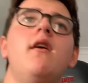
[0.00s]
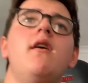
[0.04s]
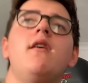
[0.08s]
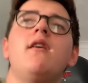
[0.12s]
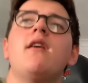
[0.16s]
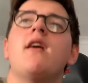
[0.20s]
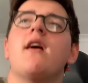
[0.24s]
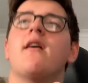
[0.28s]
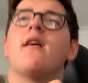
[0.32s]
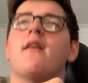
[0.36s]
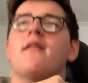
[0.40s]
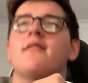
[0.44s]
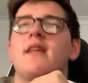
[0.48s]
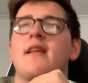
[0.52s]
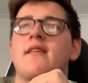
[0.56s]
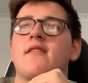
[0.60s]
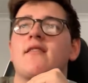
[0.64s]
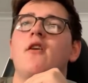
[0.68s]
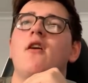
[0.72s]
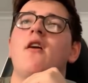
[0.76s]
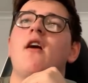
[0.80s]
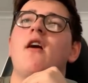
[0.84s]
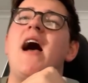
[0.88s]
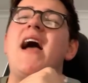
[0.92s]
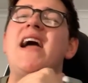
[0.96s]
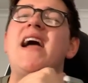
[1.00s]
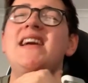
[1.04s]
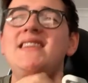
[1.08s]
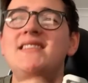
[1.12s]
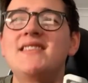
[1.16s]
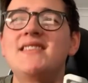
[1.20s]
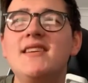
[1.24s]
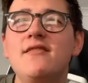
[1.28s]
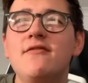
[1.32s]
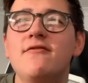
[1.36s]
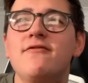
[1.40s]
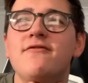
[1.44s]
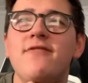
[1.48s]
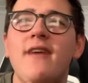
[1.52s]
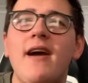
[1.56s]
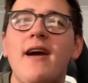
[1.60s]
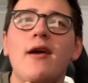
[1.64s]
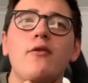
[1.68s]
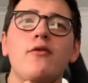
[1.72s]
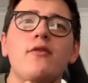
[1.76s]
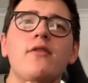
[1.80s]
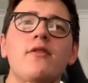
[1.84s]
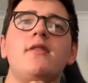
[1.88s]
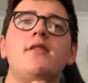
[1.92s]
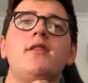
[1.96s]
Yeah, and that's got
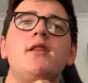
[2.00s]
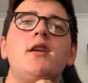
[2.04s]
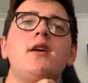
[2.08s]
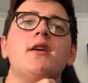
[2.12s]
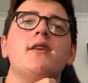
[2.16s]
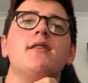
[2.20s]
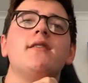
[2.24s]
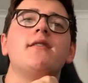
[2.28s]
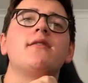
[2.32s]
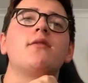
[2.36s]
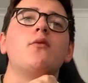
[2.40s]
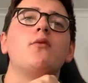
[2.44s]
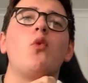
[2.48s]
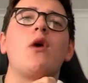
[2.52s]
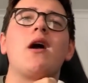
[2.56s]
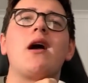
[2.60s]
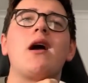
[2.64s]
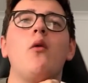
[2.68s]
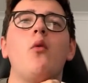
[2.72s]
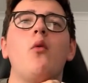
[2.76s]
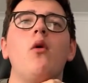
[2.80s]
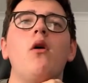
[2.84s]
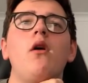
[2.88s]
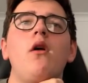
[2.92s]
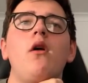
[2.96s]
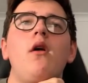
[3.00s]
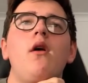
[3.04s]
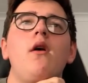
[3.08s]
18,000 likes. Wow.